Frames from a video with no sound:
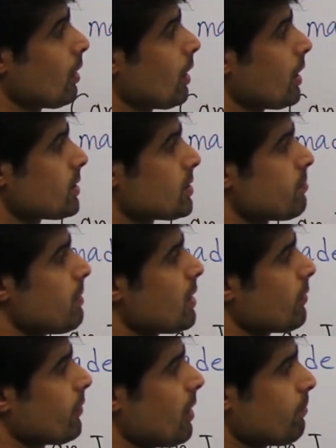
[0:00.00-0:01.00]
it's made
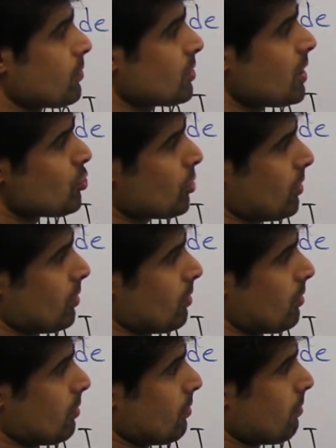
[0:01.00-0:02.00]
of composition,
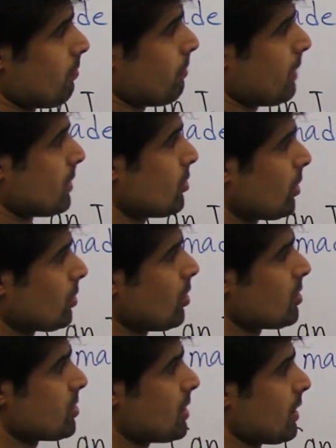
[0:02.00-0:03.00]
but not
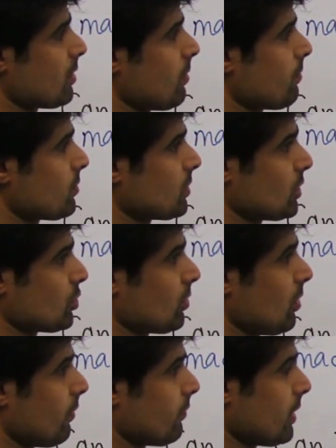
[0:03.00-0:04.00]
constant
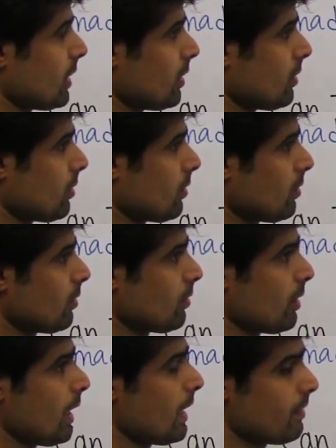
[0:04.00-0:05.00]
composition of the
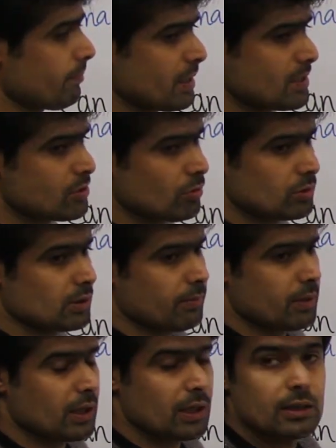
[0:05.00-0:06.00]
elements or
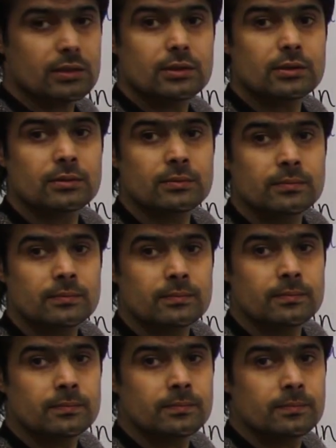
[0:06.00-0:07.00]
something else.
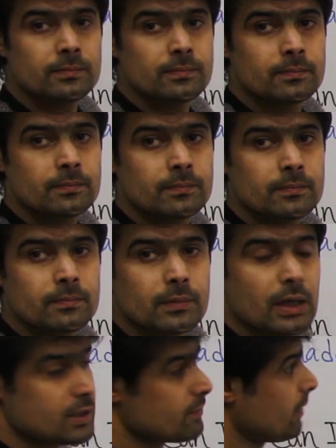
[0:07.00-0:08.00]

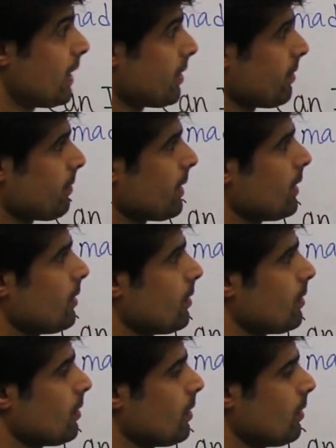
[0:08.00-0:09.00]
It's variable,
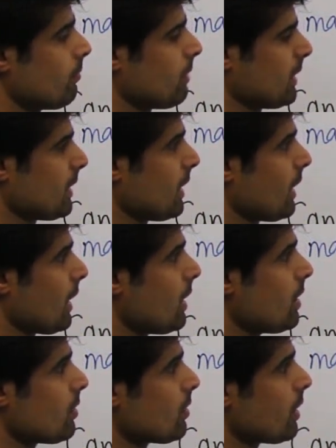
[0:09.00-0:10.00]
but in
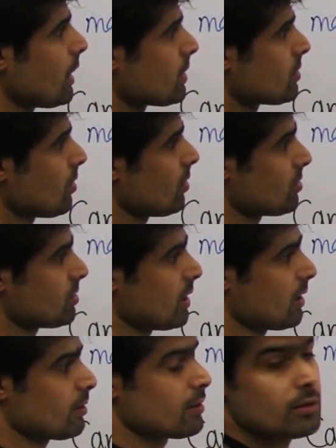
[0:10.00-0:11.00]
here it's
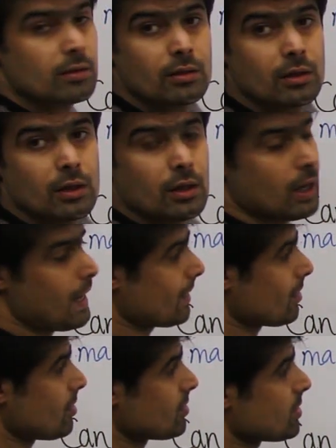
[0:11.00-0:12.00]
constant. A
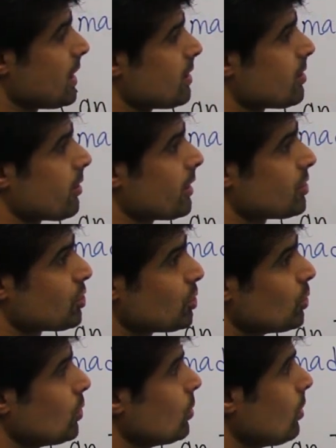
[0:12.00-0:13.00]
constant
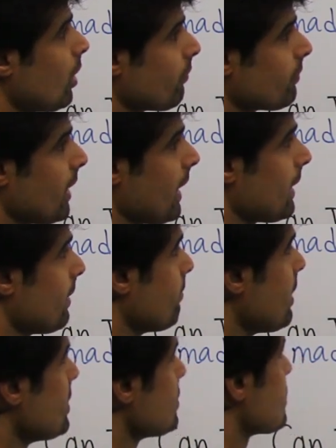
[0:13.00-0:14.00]
ratio of the
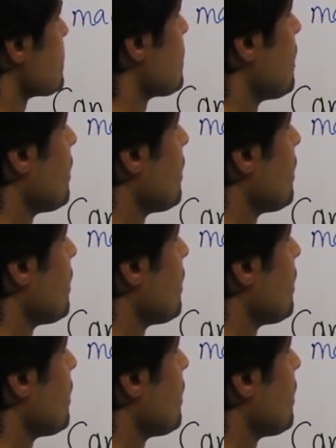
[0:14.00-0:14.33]
elements